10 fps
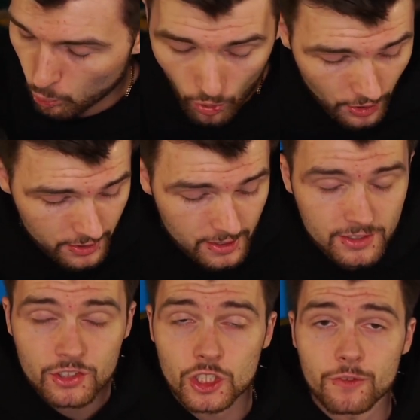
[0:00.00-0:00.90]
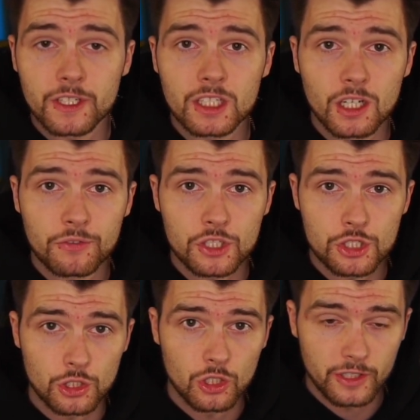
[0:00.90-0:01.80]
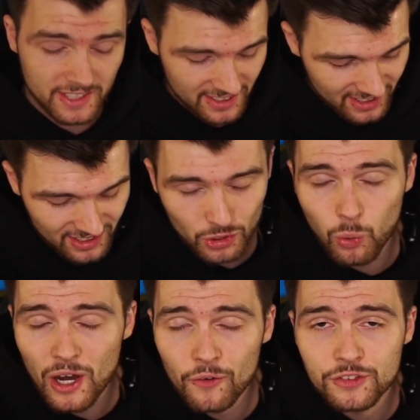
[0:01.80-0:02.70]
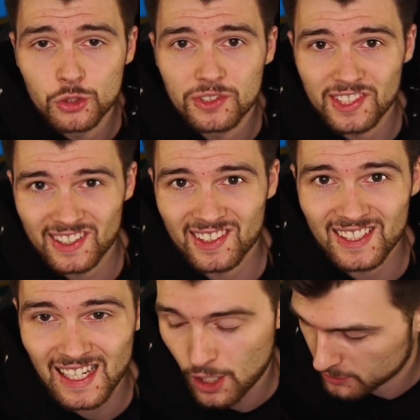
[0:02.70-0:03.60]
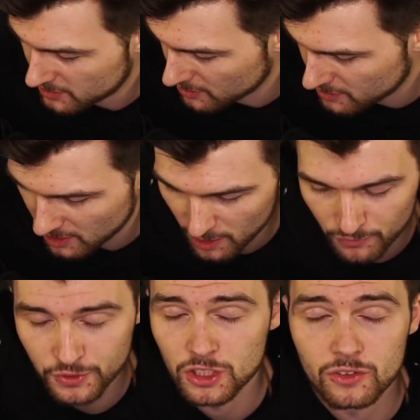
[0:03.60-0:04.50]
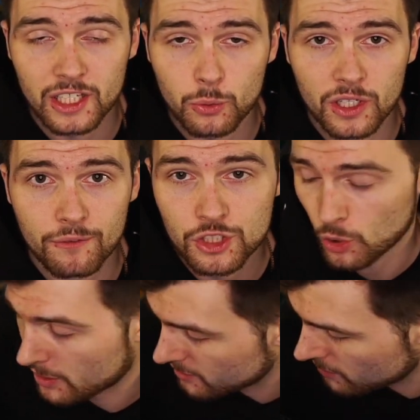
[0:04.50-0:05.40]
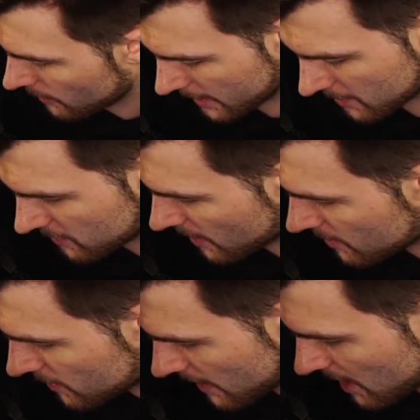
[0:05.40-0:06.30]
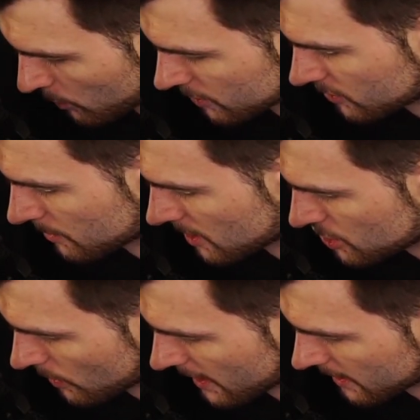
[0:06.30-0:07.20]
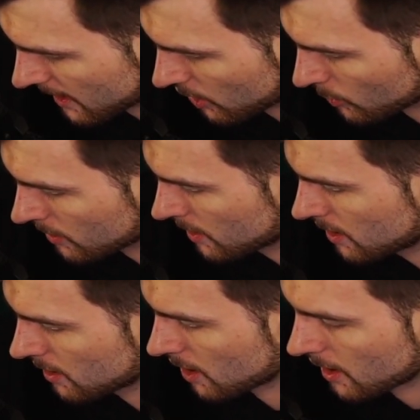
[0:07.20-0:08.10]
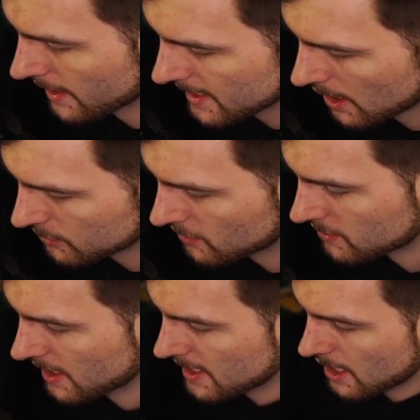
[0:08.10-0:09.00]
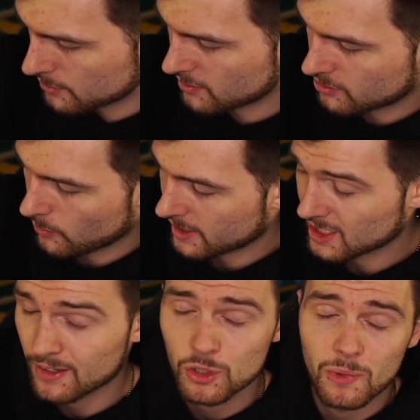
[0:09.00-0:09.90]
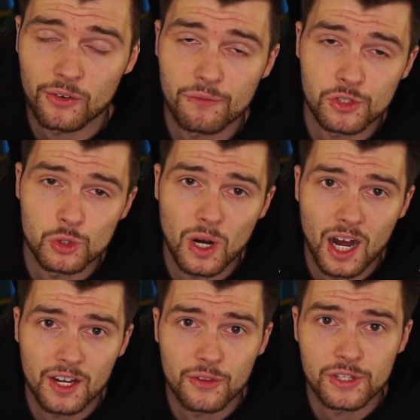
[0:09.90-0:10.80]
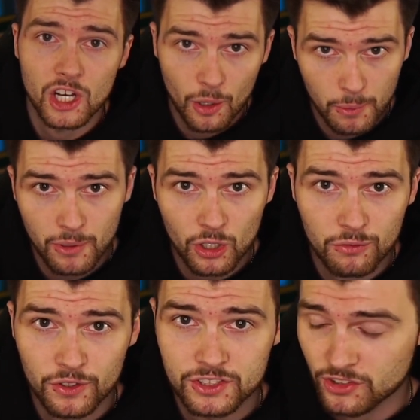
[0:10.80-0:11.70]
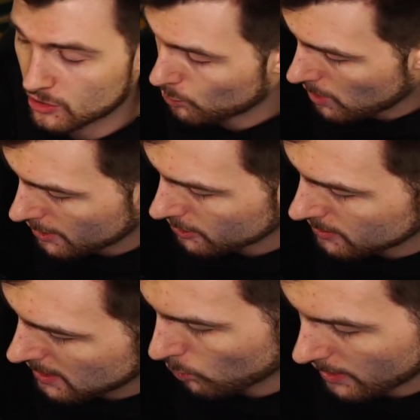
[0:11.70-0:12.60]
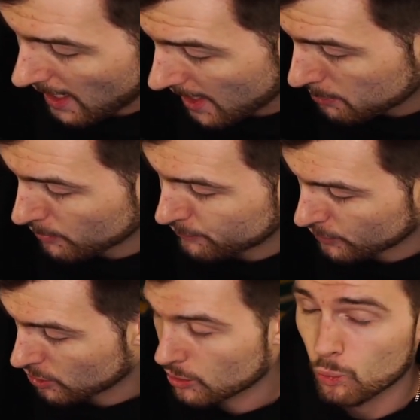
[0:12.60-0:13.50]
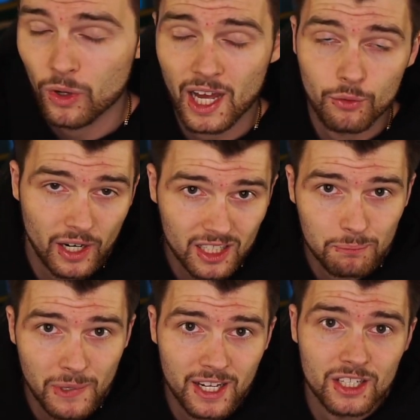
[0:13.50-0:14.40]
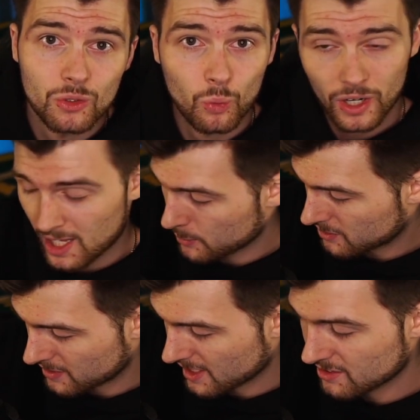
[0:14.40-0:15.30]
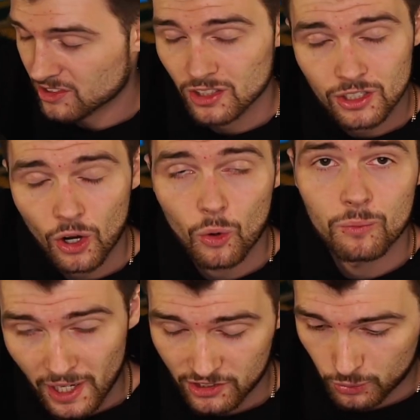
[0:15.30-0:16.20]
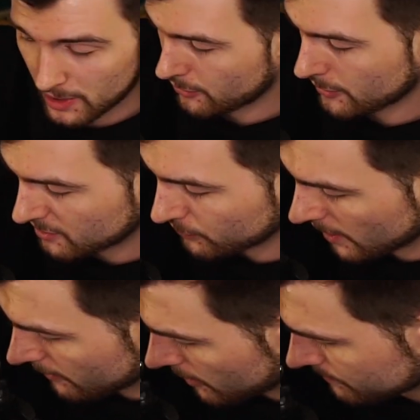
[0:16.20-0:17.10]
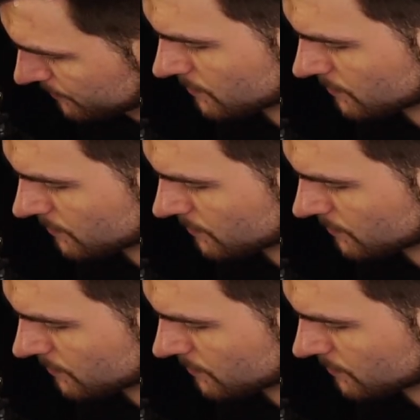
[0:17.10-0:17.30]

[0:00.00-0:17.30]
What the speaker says: 1 serving of control is 12 to 16 ounces of your liquid of choice. Like I said, today we're just going to be trying it out 8 ounces and 8 ounces so I can give you my review on the almond milk versus the water. What I prefer, what I recommend, what I would say is to go best with this flavor.